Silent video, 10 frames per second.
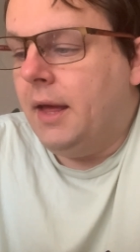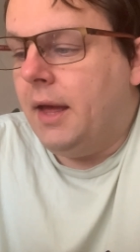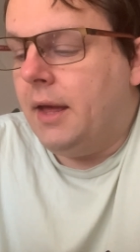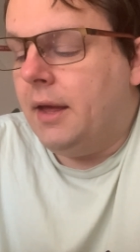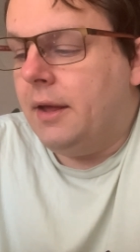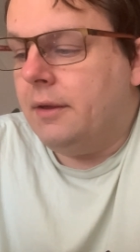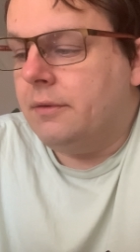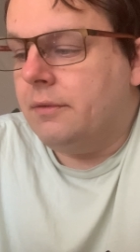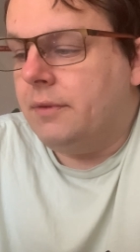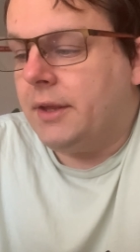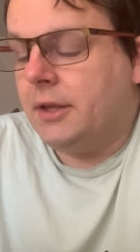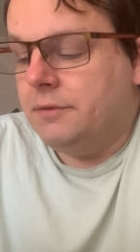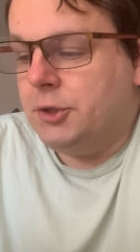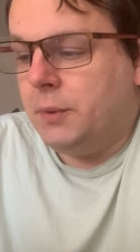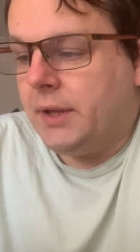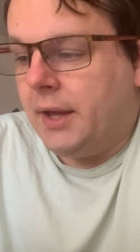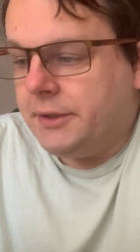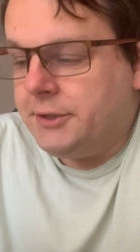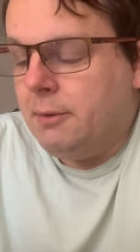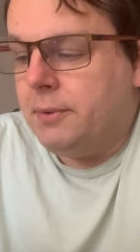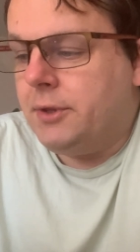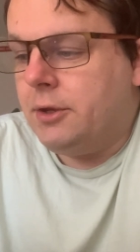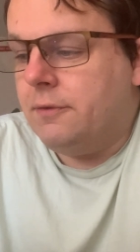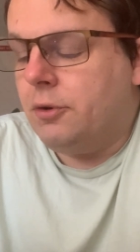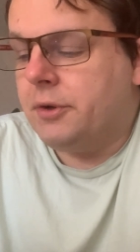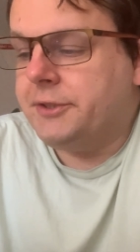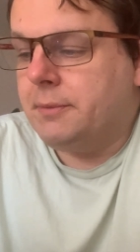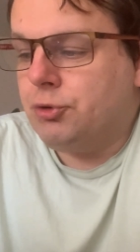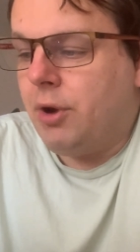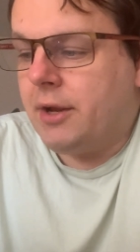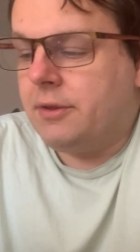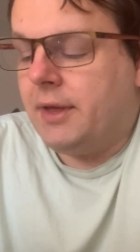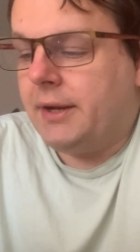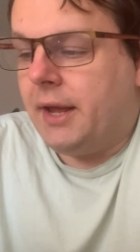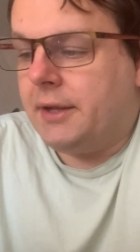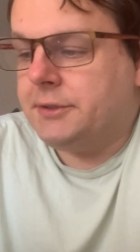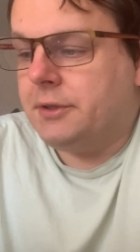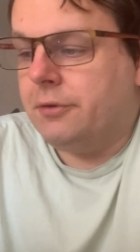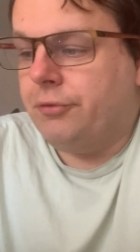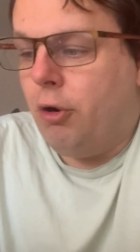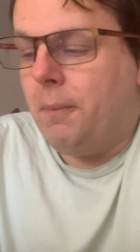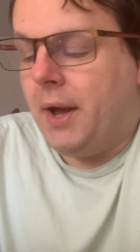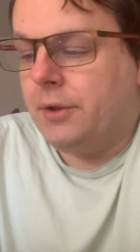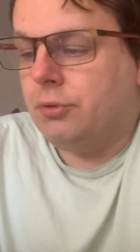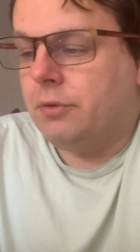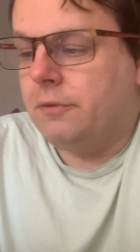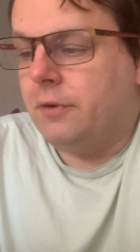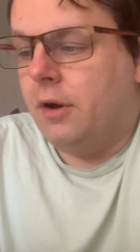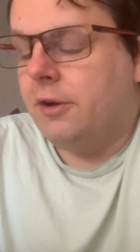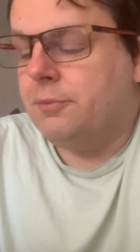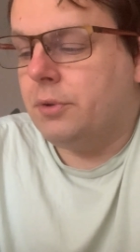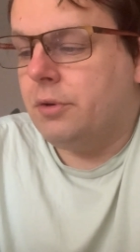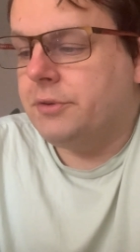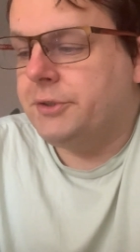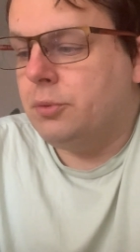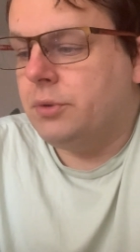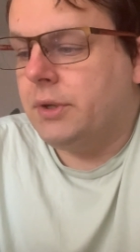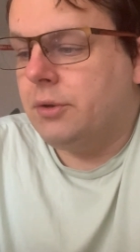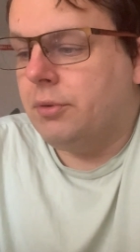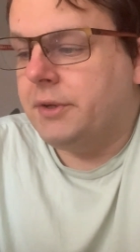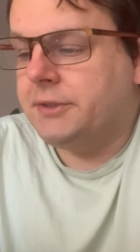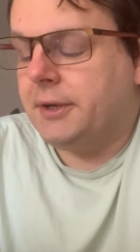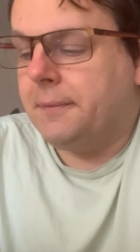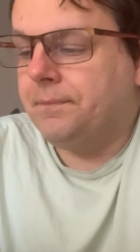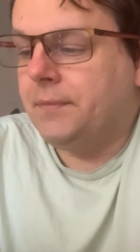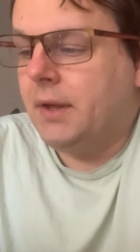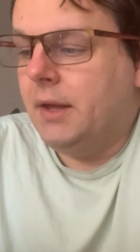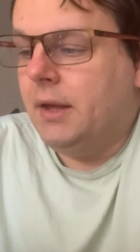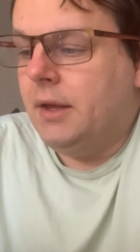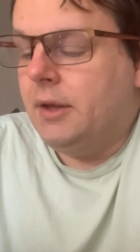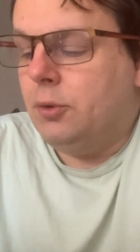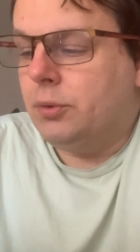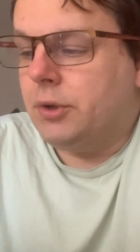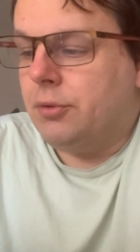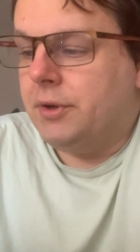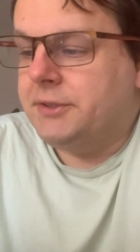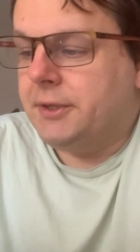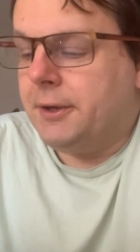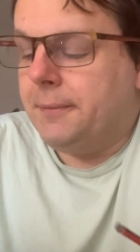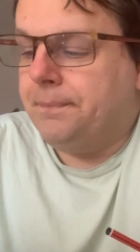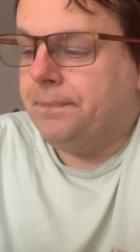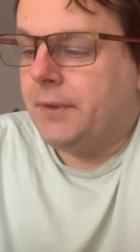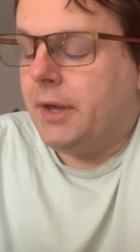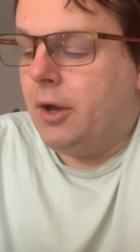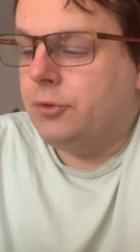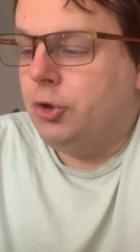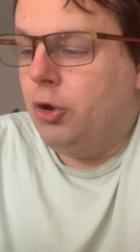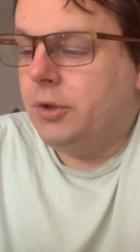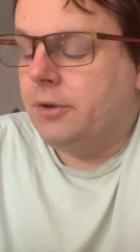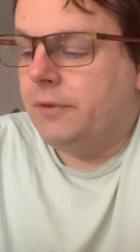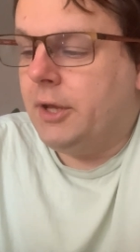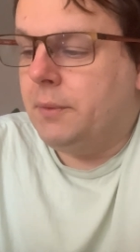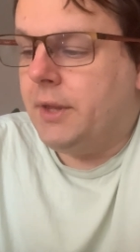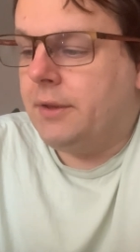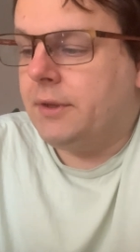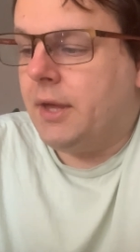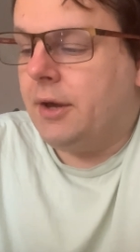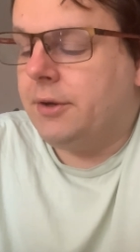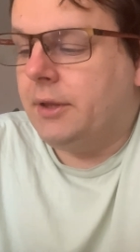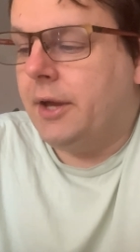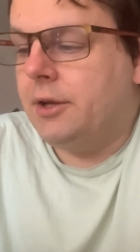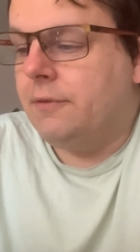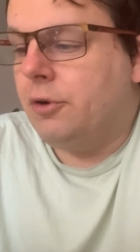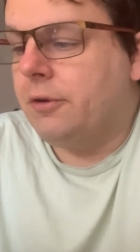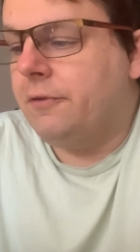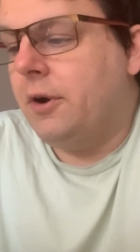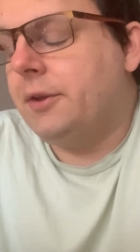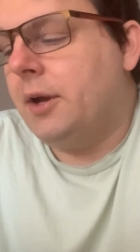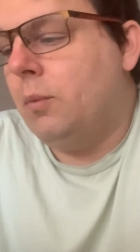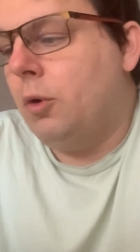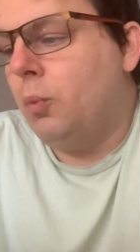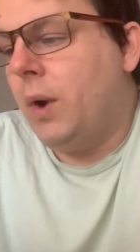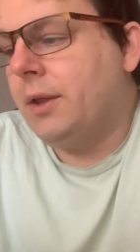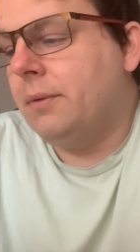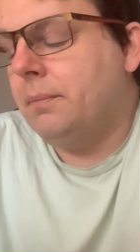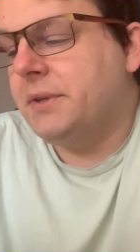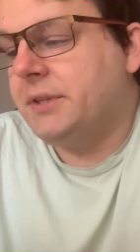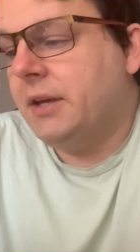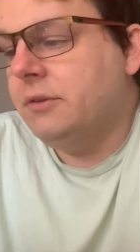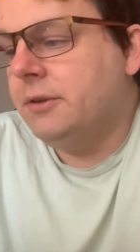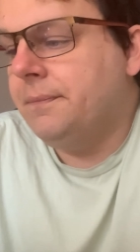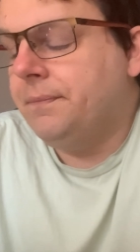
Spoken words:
and that gives you an answer, but then you've got to subtract that answer from 105 because you're decreasing it. Okay, alternatively, without the calculator, you've got to find out what 1%